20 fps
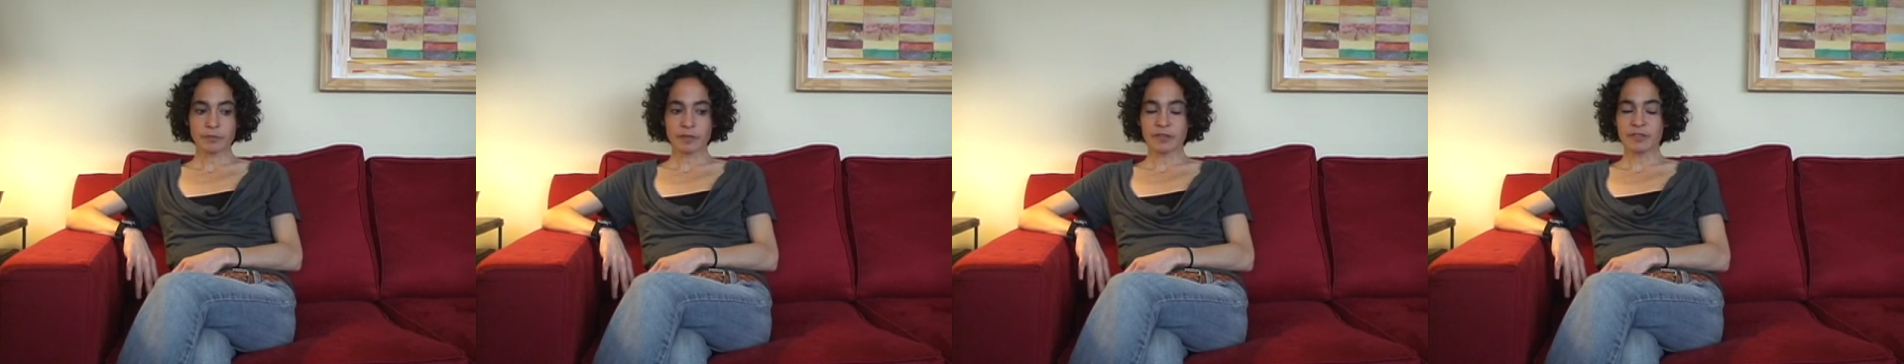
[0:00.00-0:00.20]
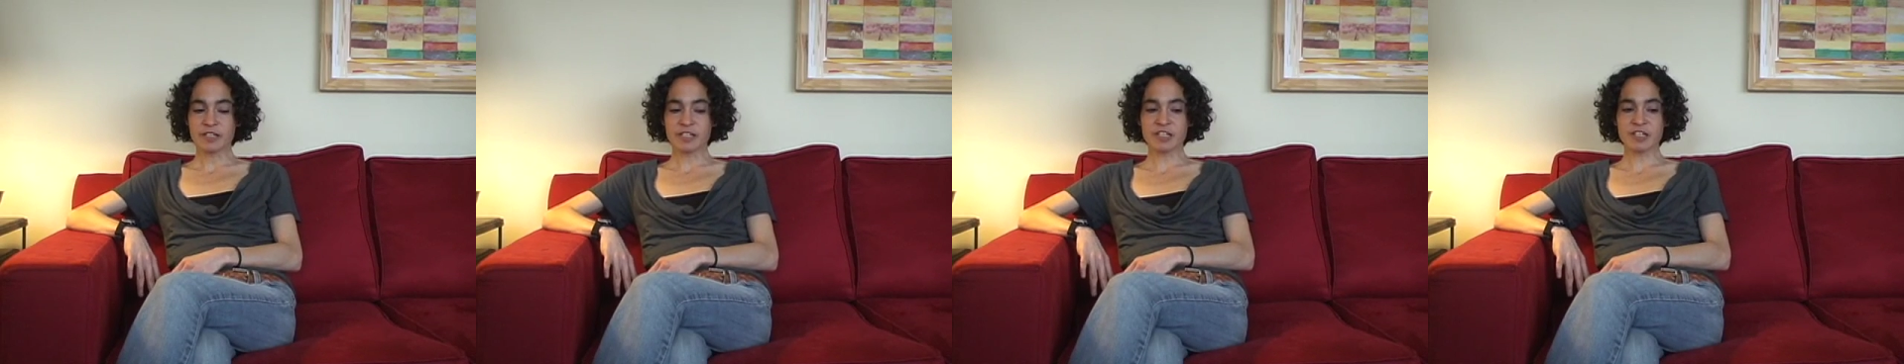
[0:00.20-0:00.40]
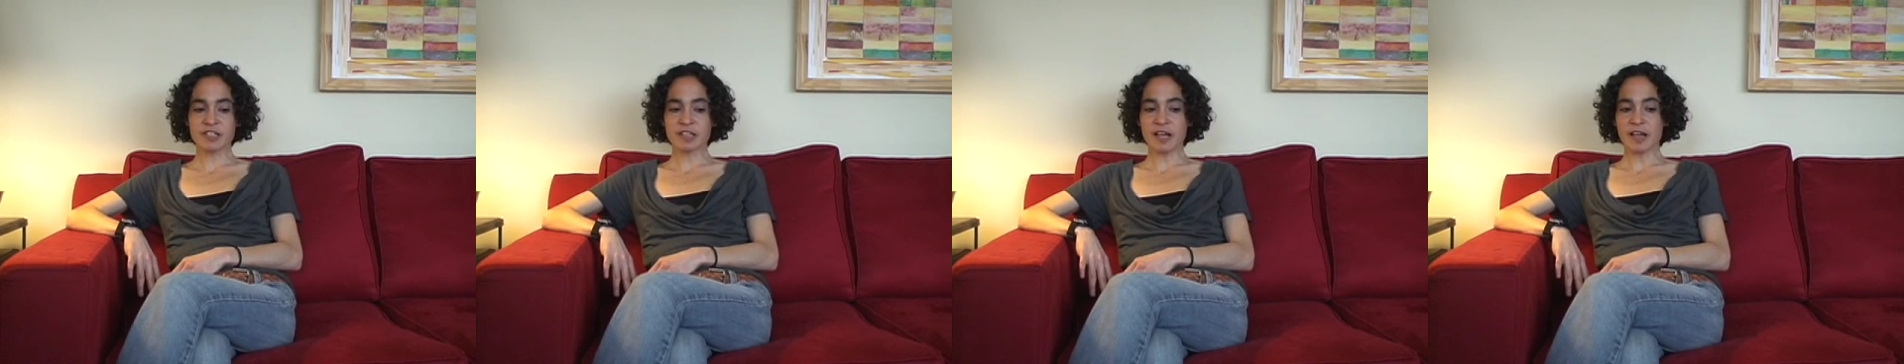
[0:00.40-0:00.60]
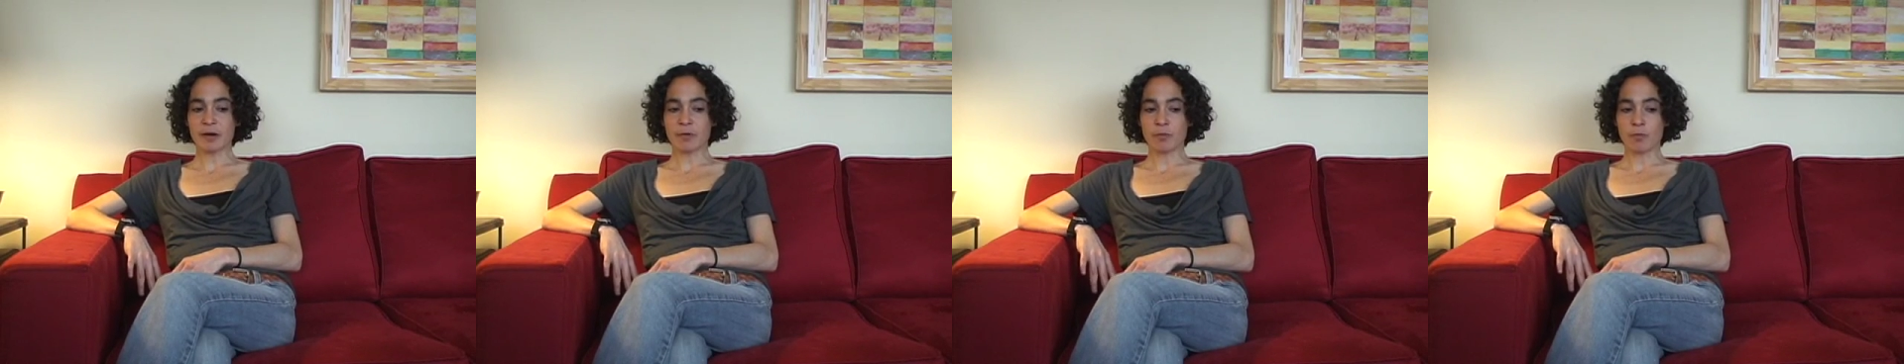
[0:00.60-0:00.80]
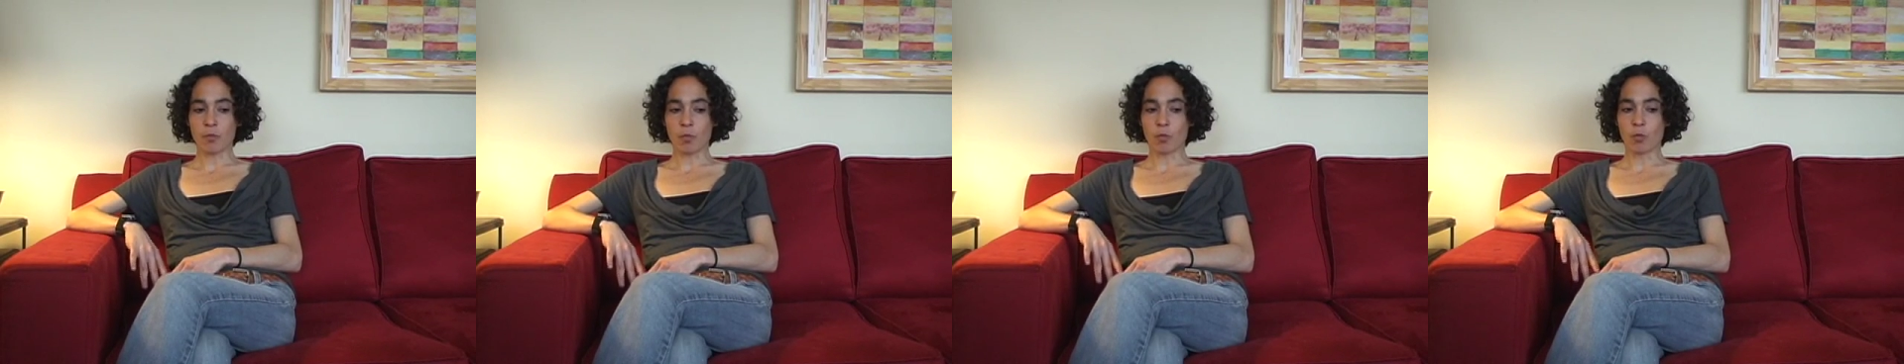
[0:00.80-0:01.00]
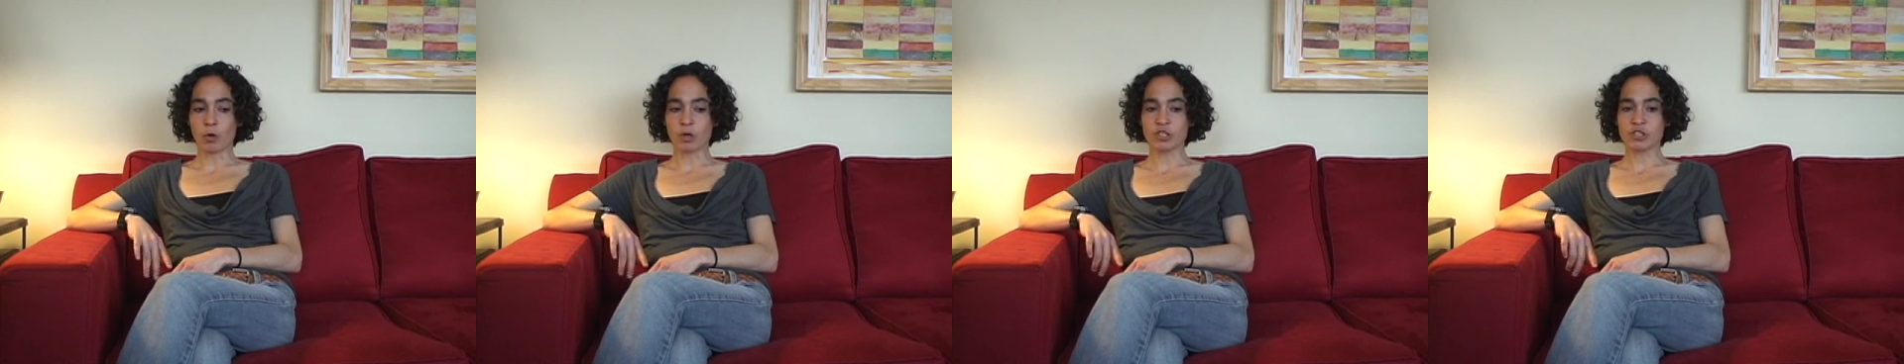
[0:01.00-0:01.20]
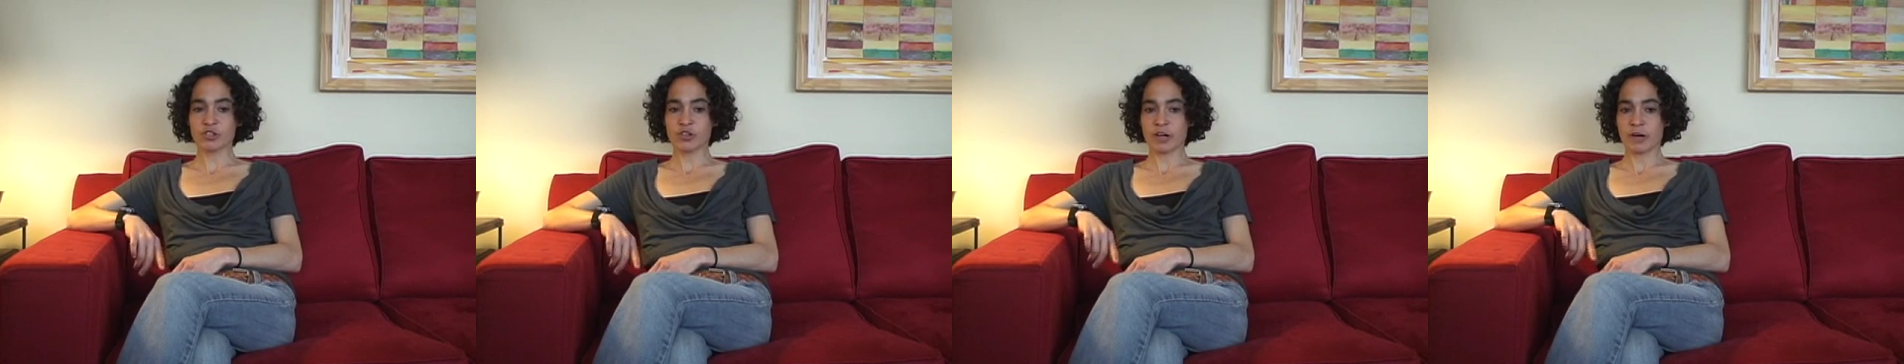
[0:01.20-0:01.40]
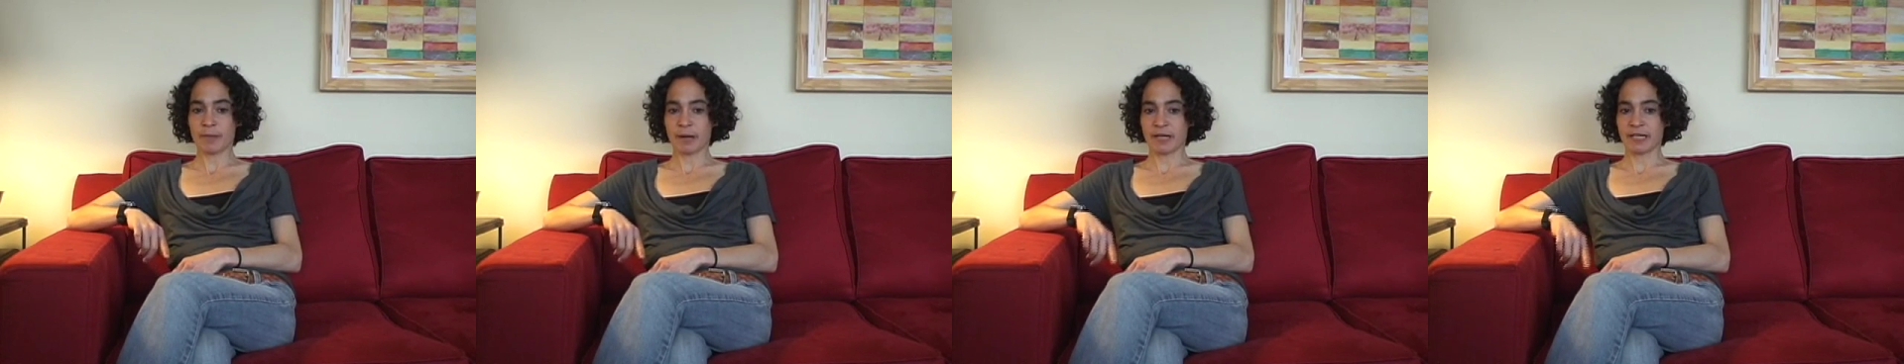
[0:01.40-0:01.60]
This is not a worse
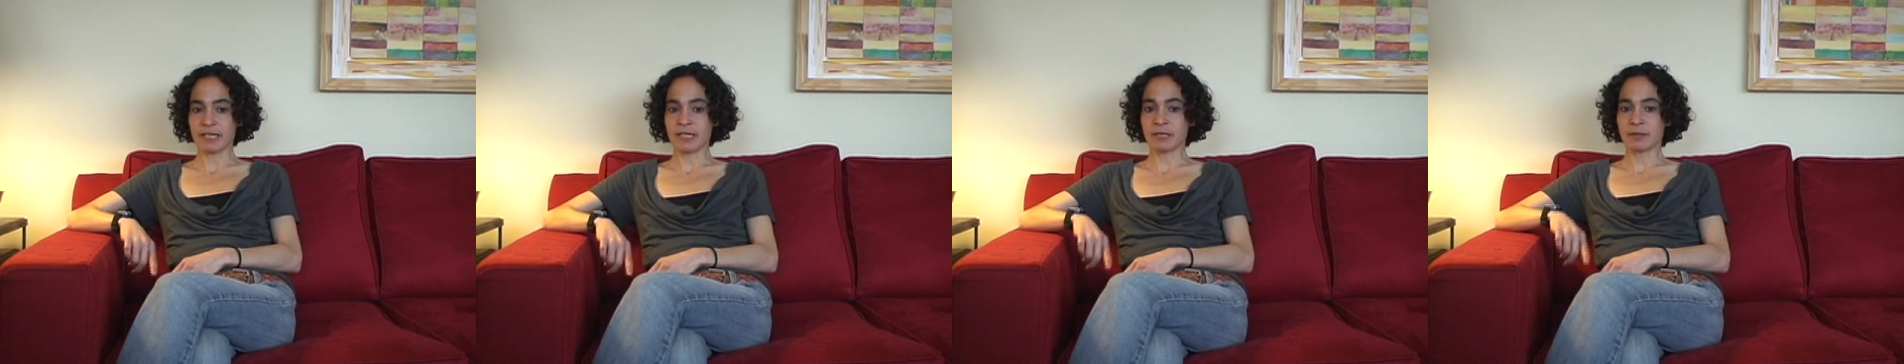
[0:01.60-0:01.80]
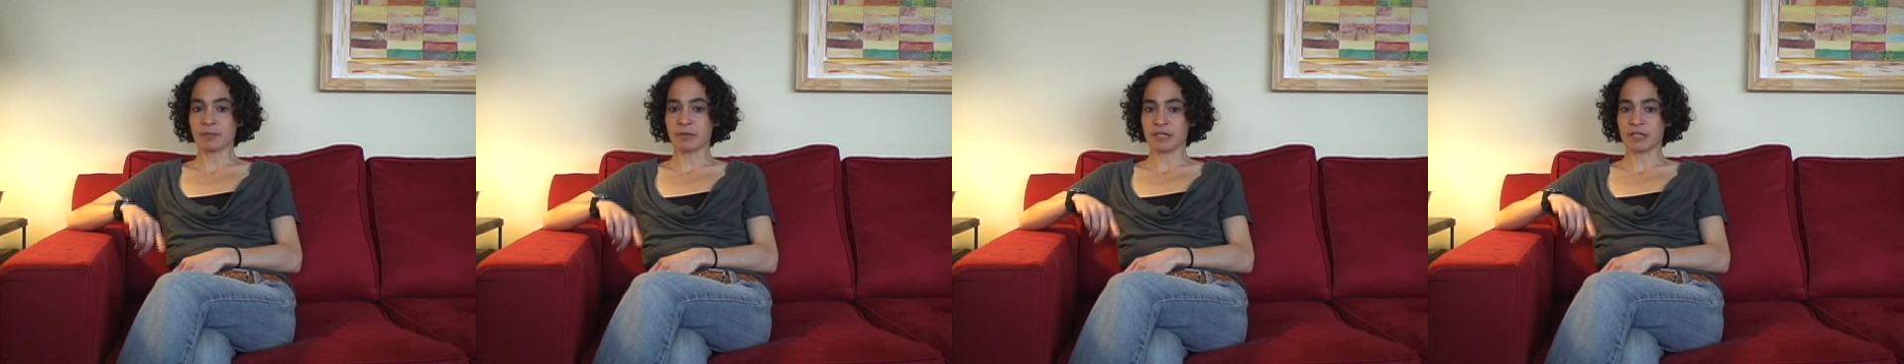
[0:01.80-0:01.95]
trait about Ian,